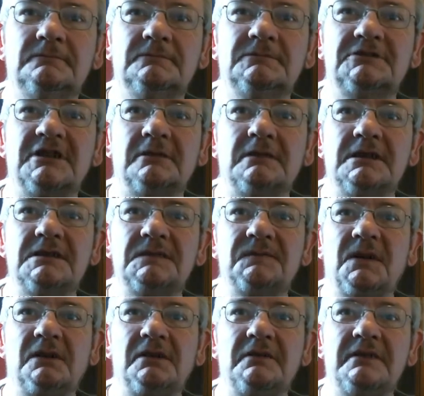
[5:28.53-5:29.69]
So let's
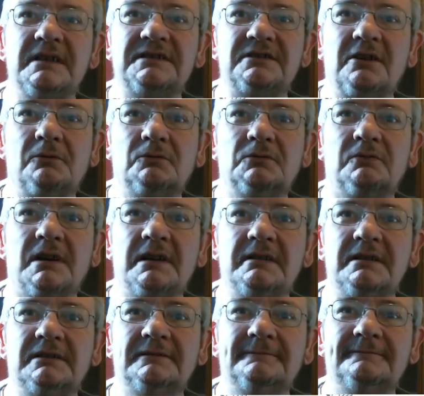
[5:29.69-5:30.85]
follow this old
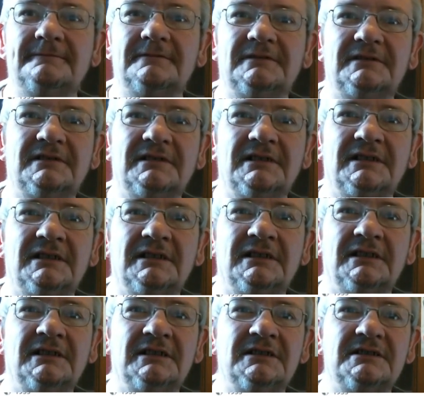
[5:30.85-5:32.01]
road,
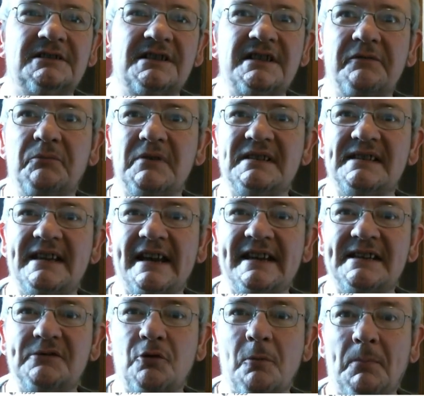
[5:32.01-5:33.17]
see if we see any
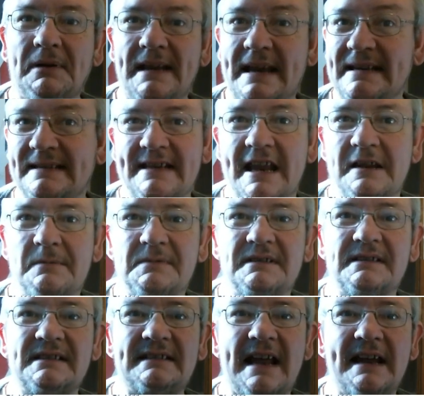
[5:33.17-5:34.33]
sort of place names
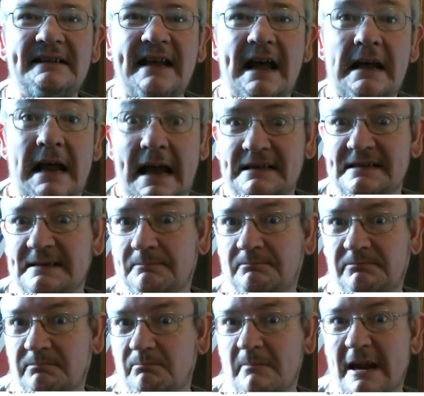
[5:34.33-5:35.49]
that stand out as
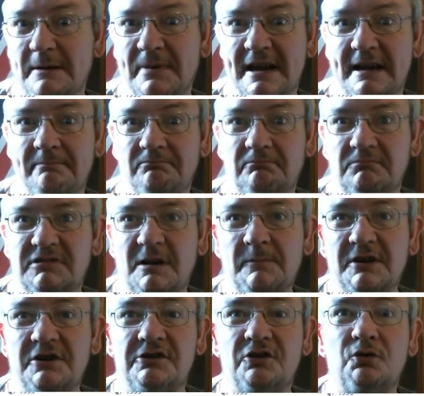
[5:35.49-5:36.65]
maybe
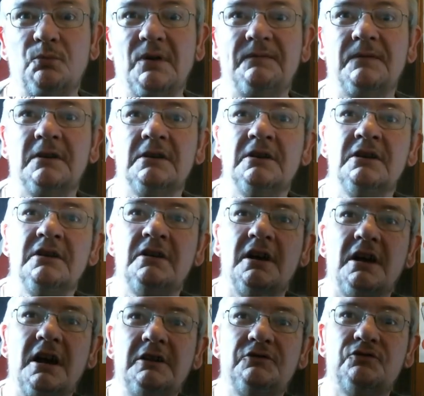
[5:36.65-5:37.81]
something to do with
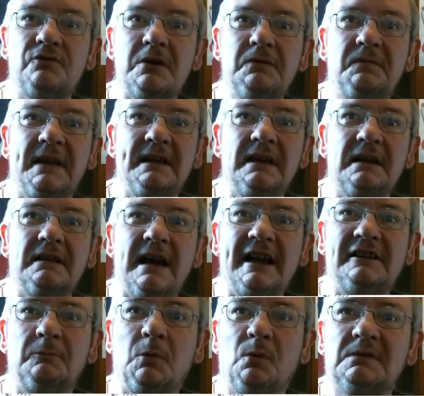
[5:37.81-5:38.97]
droving
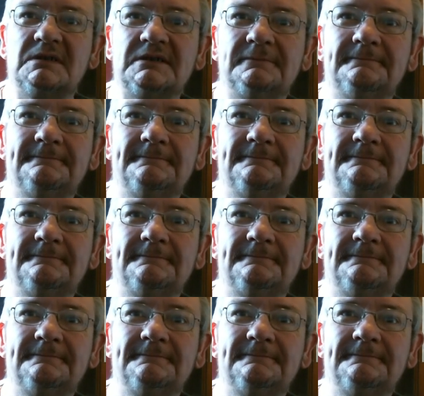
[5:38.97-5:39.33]
animals.